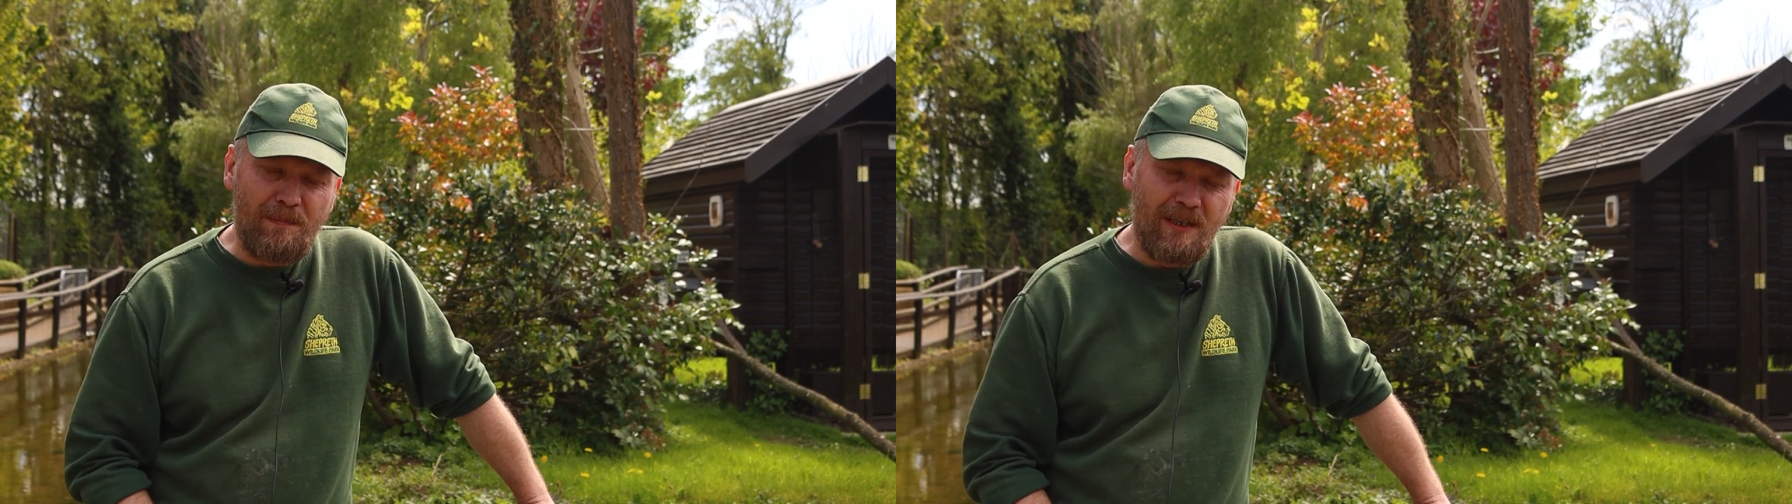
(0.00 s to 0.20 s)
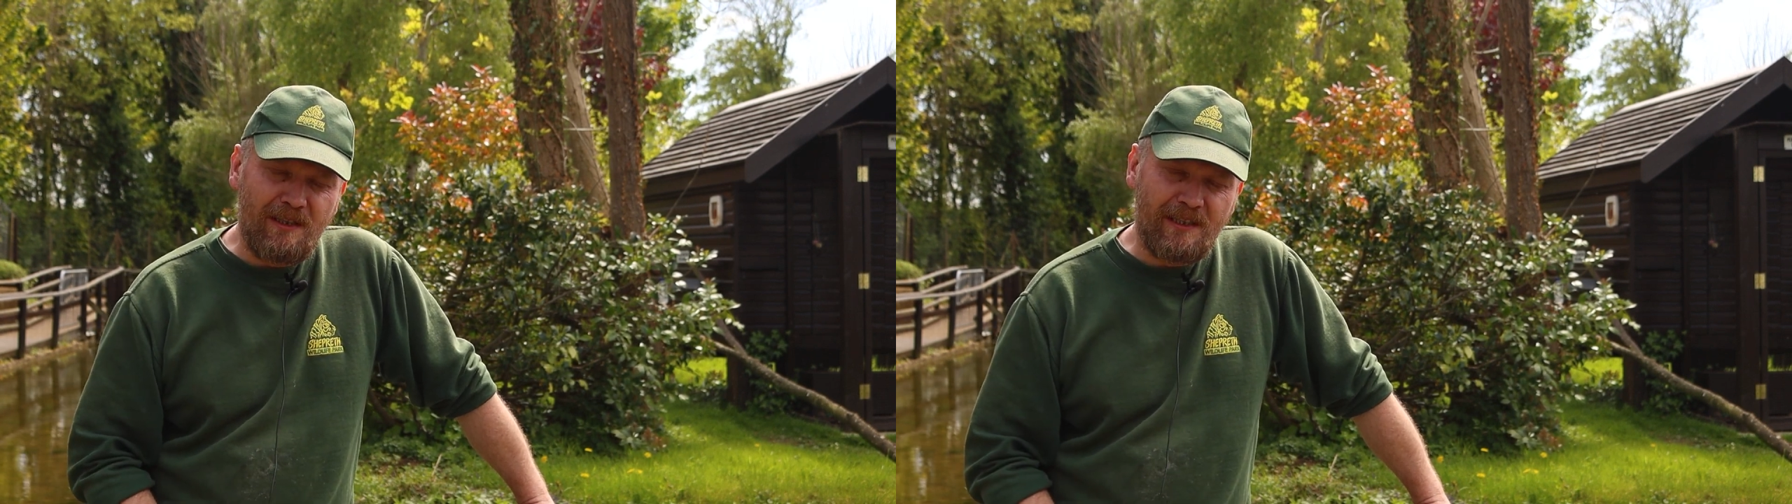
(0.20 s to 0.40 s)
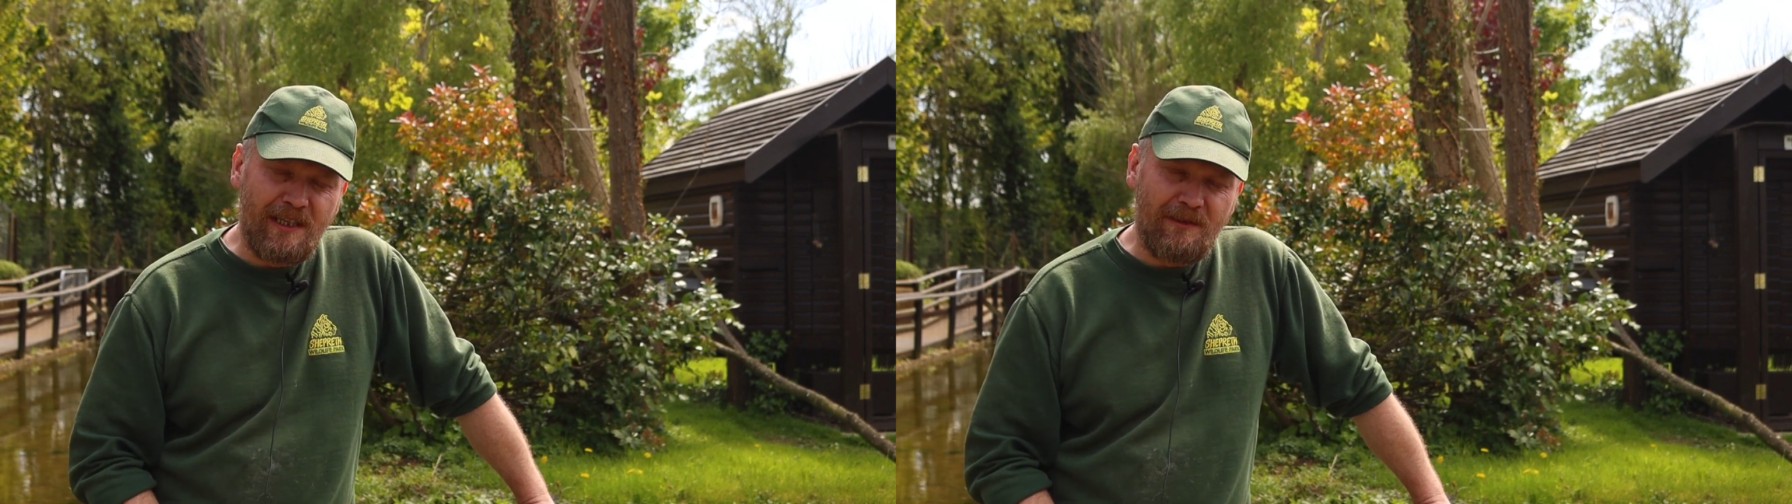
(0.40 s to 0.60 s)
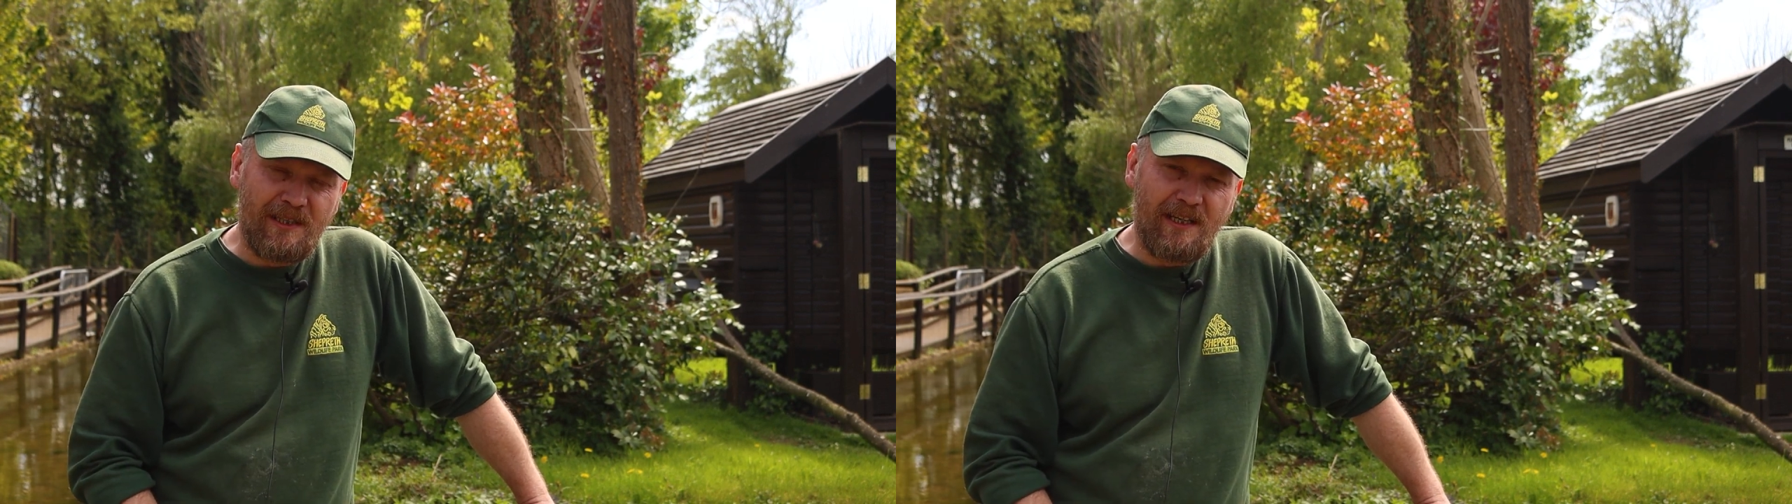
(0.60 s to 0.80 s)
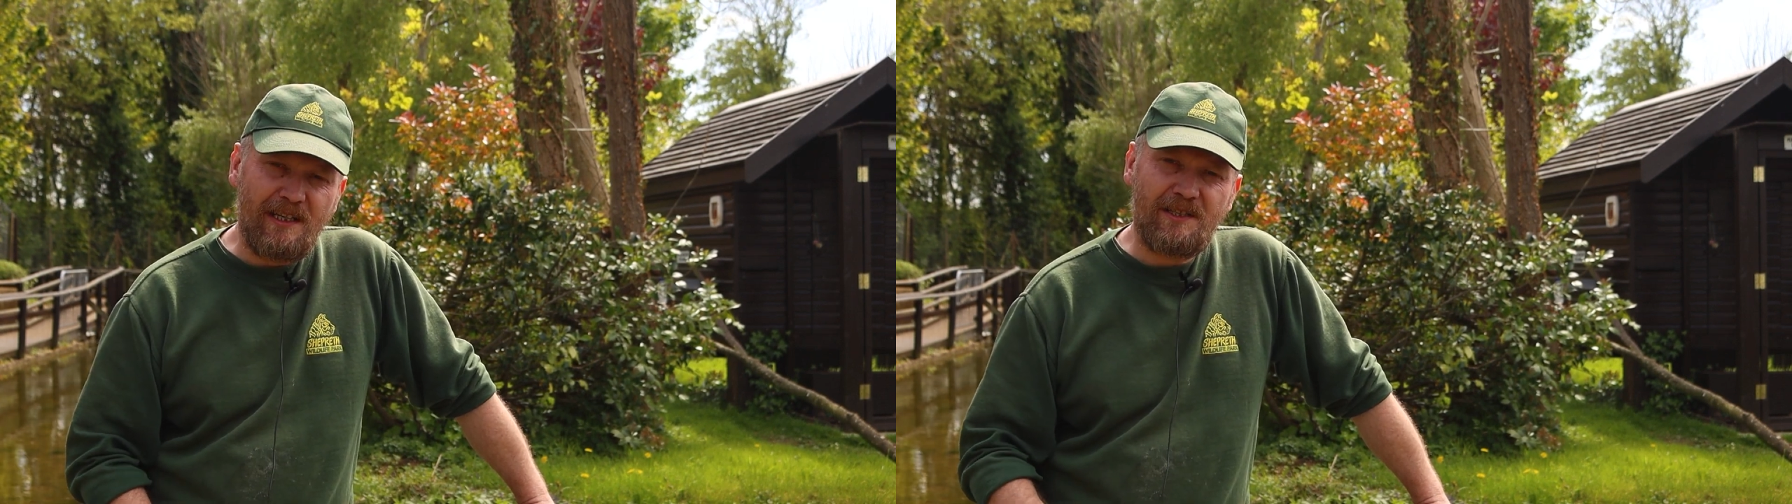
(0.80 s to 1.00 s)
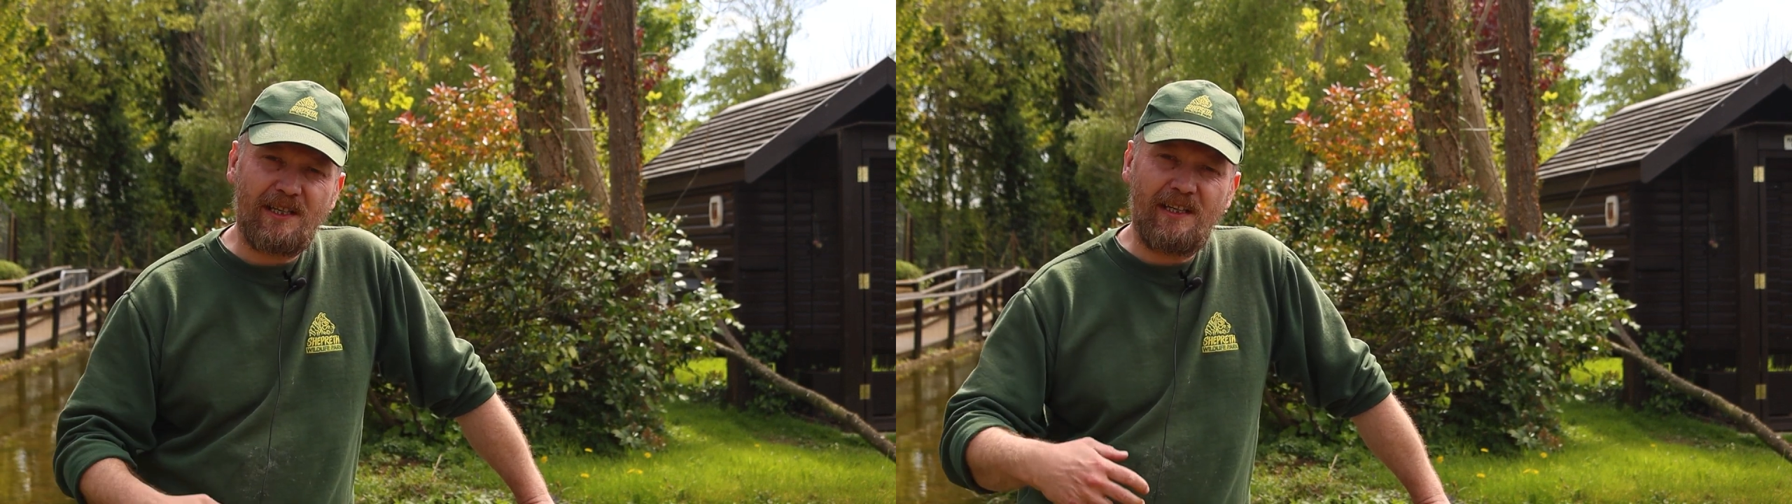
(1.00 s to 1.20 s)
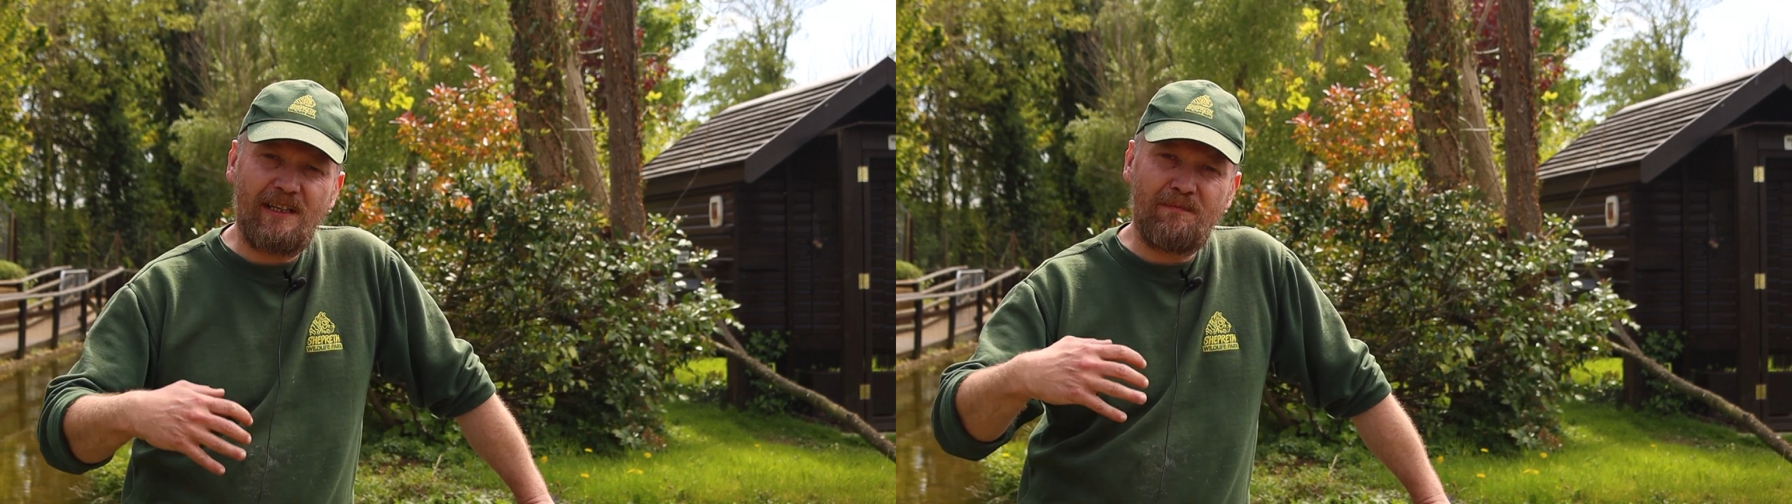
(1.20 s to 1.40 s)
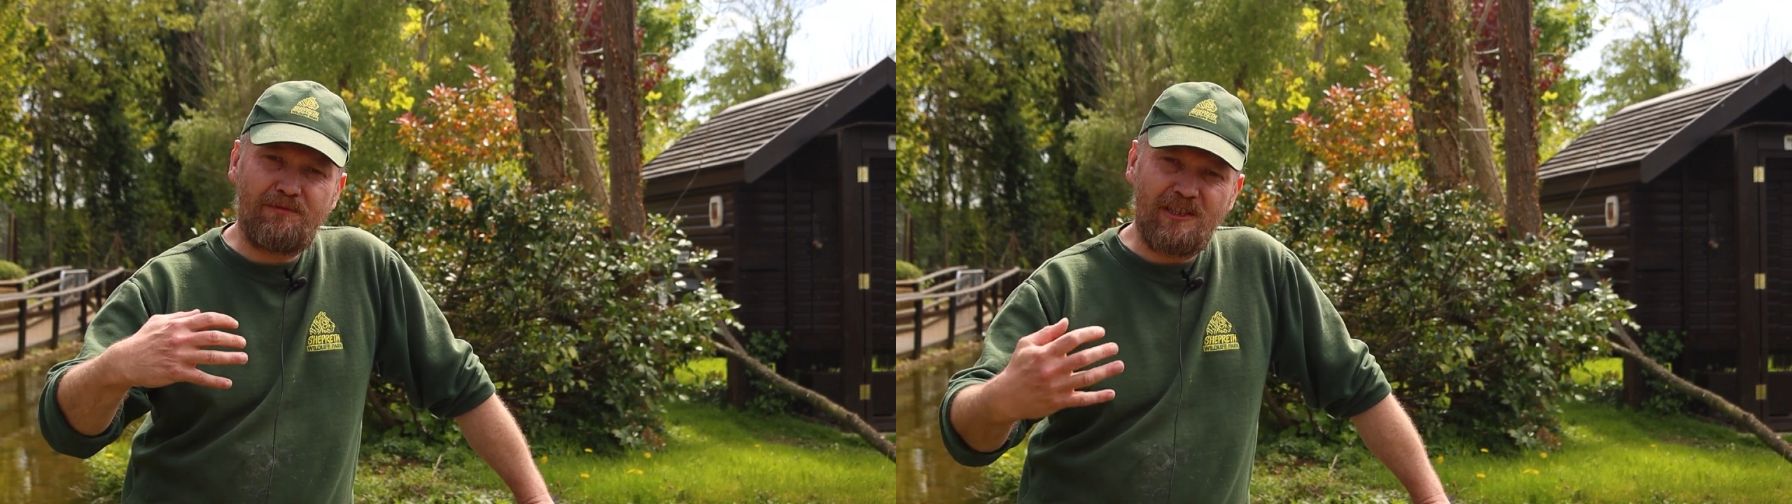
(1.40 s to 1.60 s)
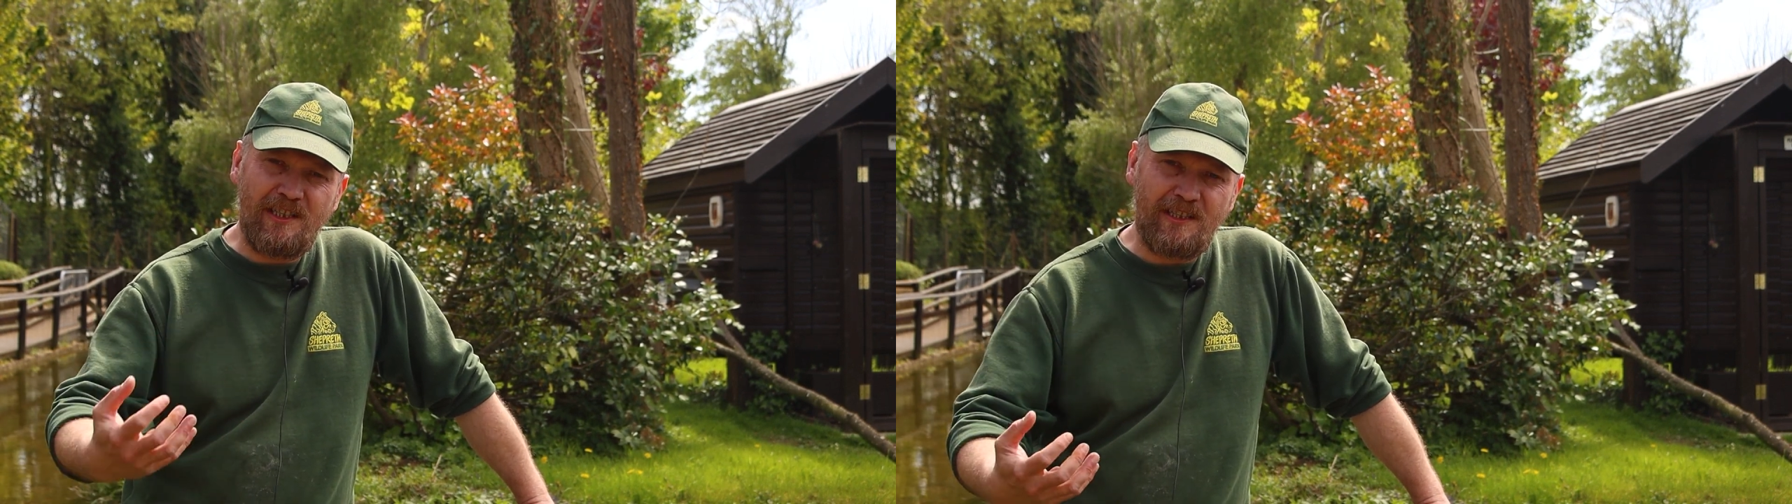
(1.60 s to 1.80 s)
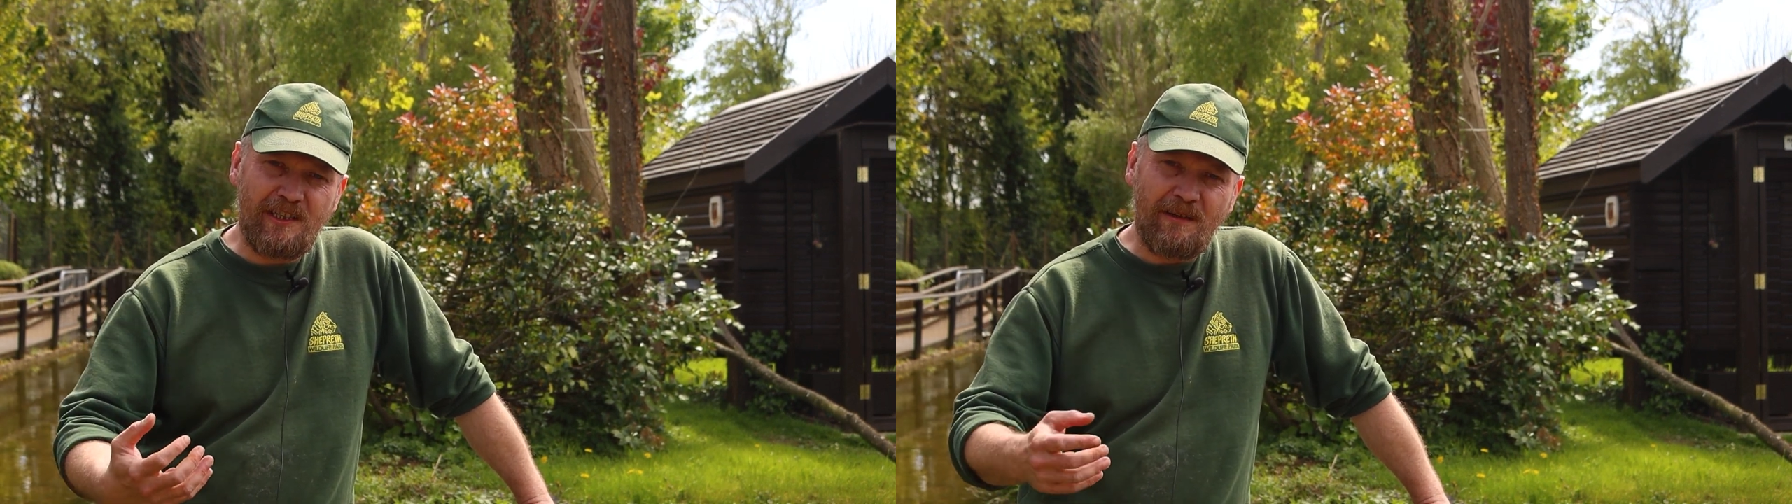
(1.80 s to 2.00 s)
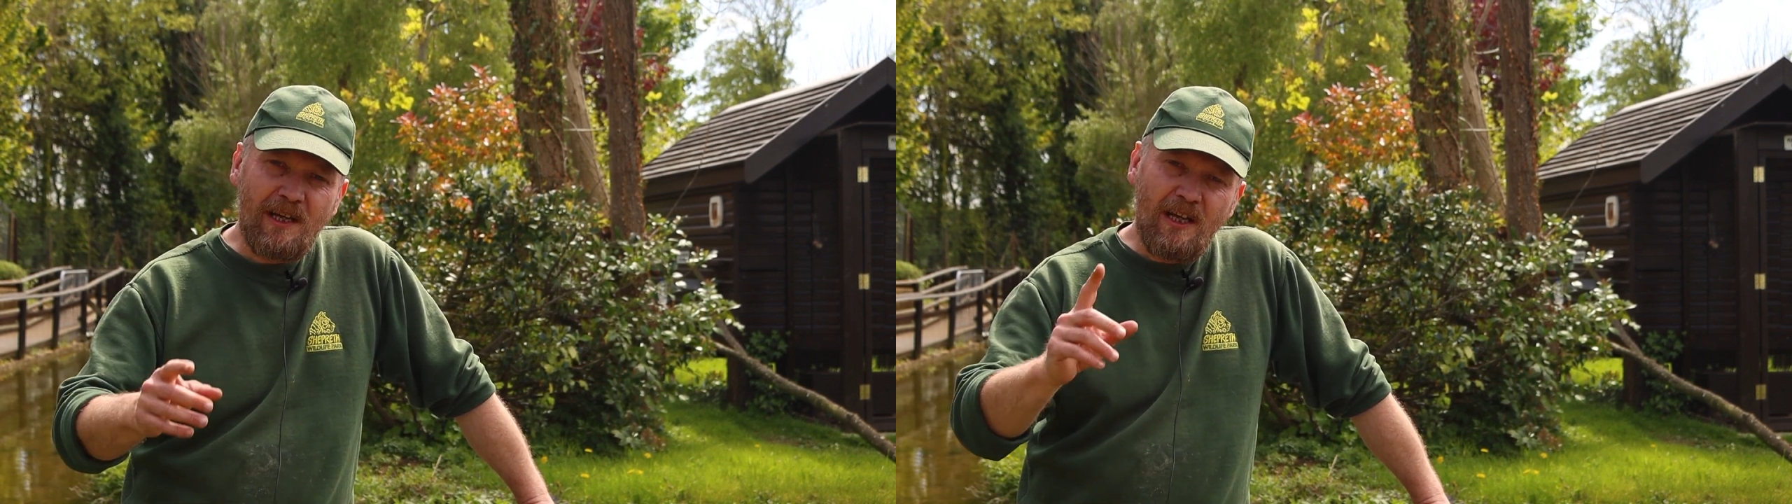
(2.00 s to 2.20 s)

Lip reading: part nowadays in breeding.